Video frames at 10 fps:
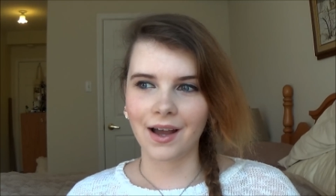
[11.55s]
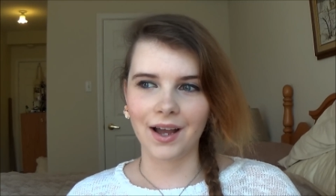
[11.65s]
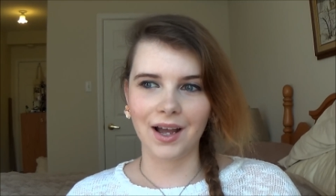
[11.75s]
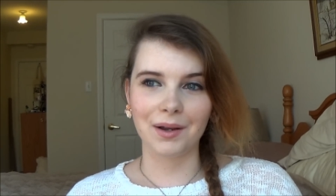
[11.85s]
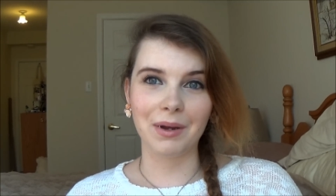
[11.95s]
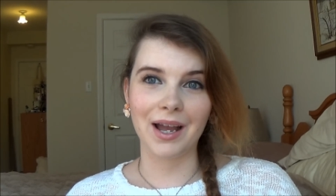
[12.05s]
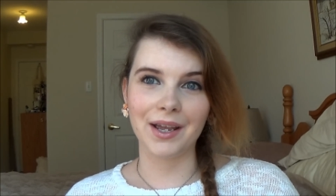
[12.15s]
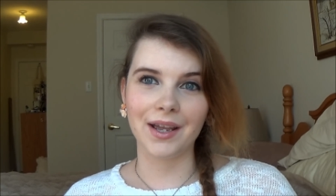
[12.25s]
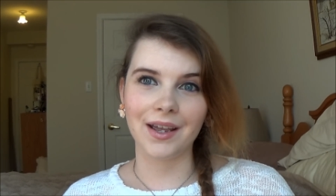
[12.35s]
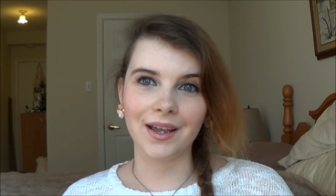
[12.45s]
Um,
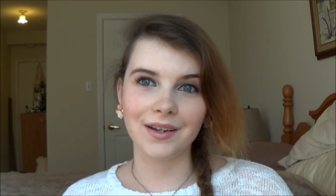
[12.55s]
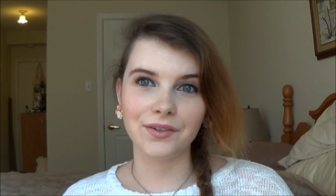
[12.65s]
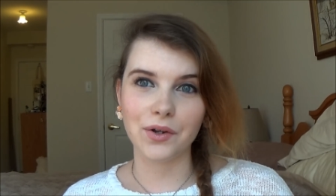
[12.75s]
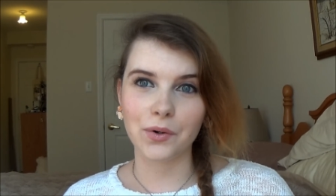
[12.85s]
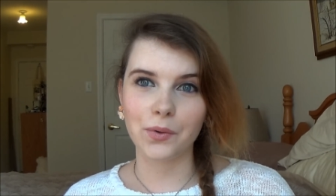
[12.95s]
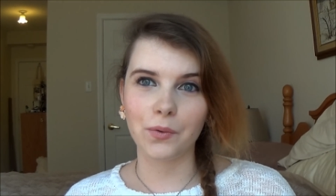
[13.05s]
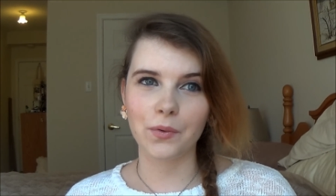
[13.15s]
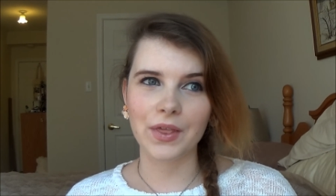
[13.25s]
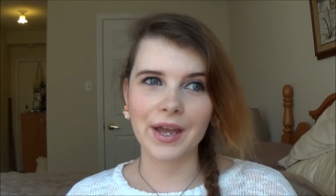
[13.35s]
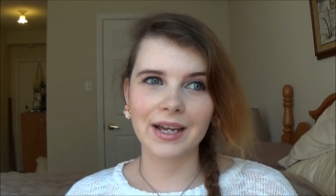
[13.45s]
I
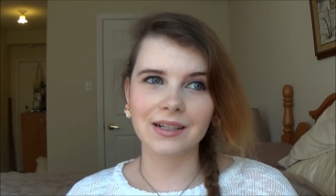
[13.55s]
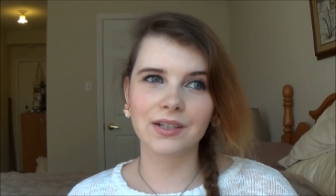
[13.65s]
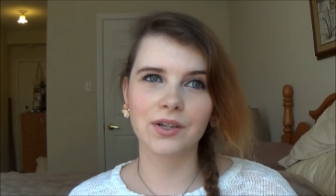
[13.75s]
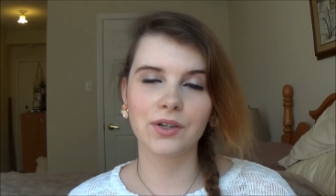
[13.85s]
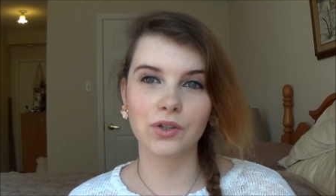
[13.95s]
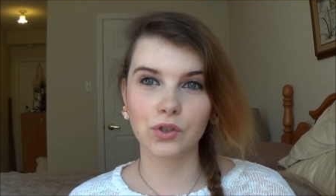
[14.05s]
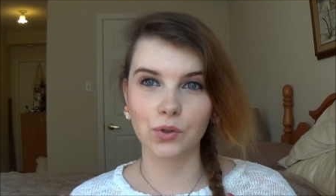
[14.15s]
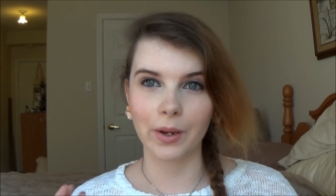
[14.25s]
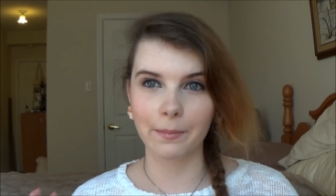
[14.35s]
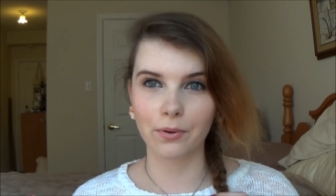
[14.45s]
know that
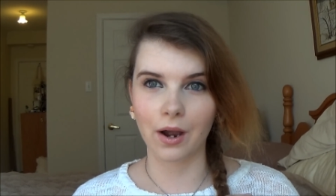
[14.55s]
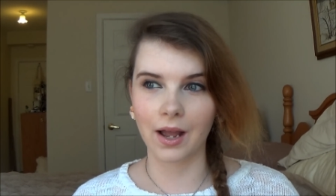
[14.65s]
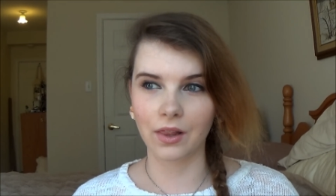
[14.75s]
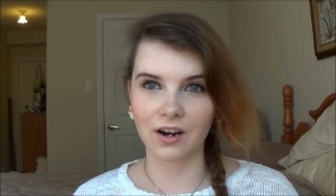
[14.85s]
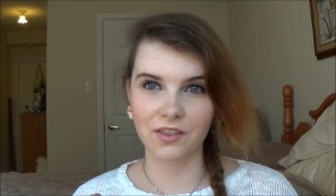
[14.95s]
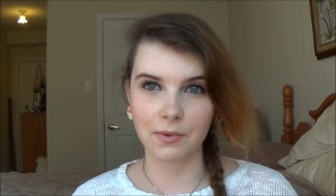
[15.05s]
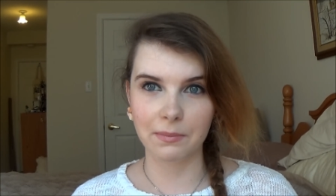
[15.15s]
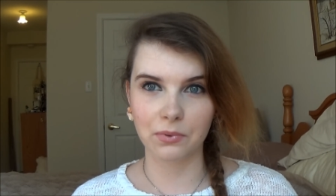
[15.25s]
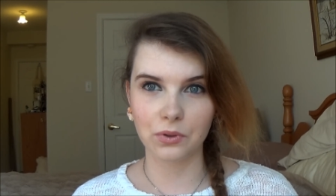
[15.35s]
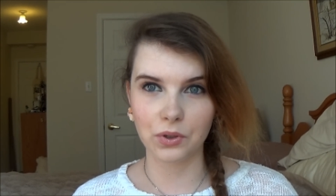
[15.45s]
doing a lot of the
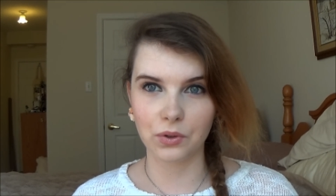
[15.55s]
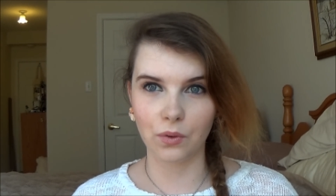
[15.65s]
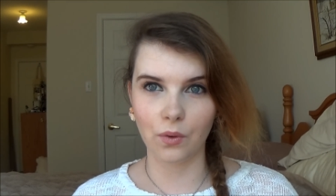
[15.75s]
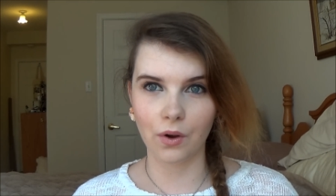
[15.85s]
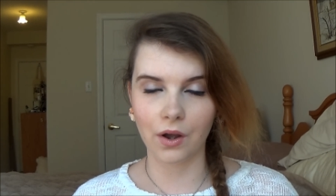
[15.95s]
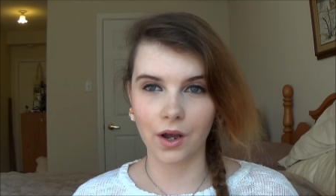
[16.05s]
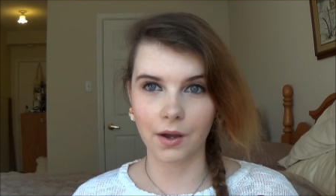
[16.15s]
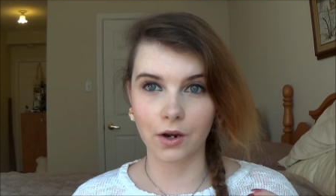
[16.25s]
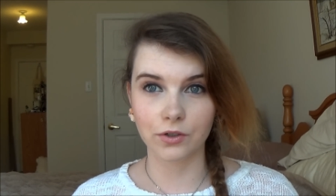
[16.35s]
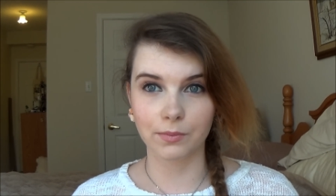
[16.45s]
people who
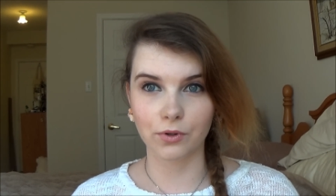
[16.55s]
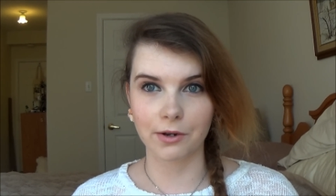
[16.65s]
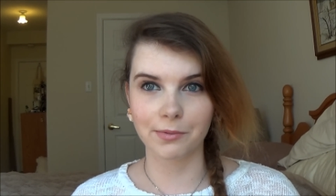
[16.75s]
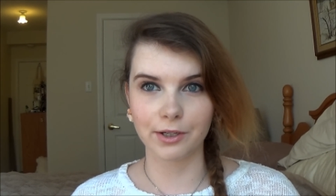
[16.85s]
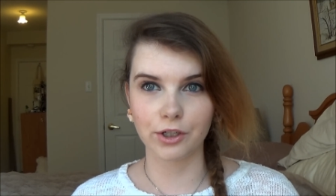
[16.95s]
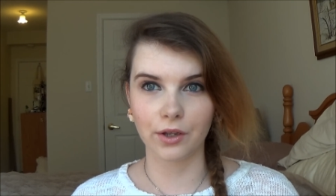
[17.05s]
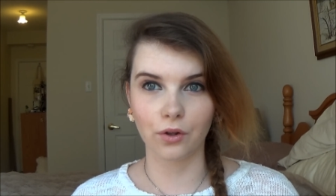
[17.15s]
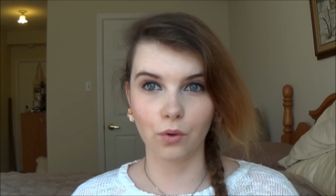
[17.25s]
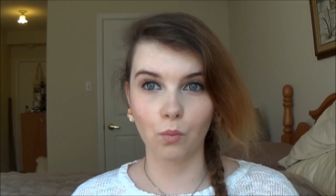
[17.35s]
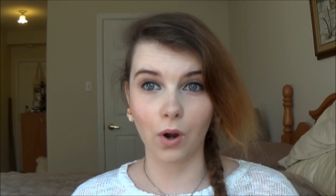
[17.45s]
uh, are subscribed to my
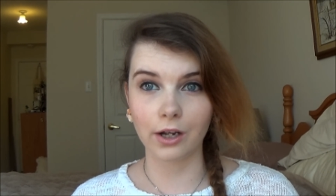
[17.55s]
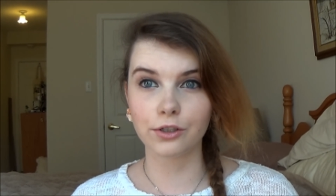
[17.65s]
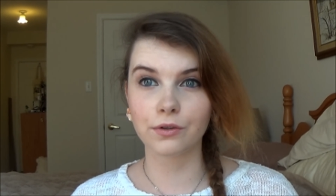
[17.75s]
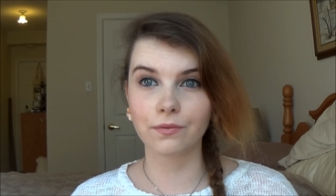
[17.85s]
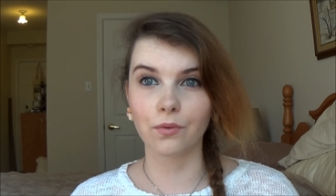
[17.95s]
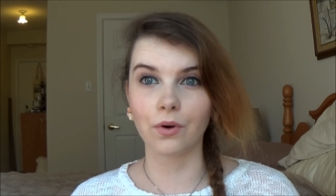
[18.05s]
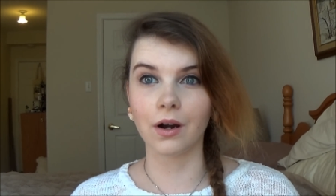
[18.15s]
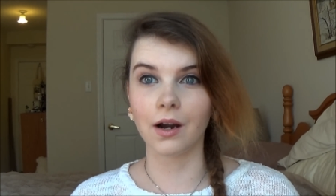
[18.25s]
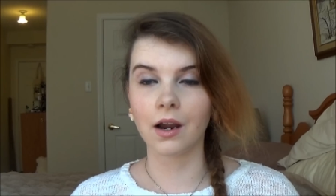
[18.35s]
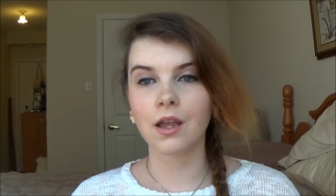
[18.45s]
channel watch for